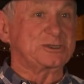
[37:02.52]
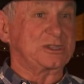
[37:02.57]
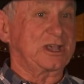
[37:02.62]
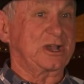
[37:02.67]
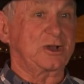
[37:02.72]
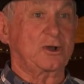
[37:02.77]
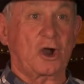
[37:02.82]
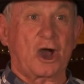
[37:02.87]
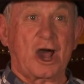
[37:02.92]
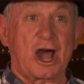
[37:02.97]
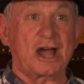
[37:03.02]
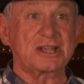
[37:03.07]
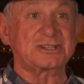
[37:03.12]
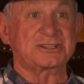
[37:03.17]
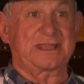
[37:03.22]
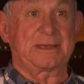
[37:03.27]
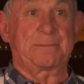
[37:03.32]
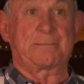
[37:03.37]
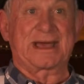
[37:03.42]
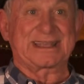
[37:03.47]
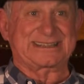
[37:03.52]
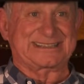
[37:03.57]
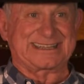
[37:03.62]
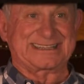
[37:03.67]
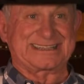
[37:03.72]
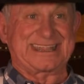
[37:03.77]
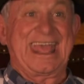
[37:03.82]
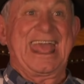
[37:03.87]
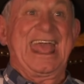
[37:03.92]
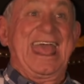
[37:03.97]
their cars, their
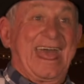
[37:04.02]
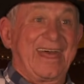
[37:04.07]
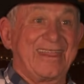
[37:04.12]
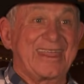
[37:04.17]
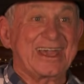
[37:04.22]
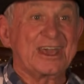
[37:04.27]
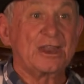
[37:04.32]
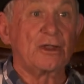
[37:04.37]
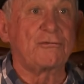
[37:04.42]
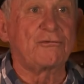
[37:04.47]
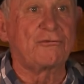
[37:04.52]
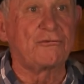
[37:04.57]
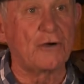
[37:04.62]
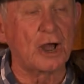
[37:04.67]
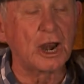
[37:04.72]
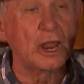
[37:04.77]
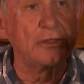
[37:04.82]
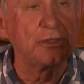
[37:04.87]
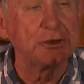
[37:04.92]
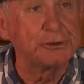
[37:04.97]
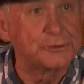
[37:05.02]
buses, and they're going to follow the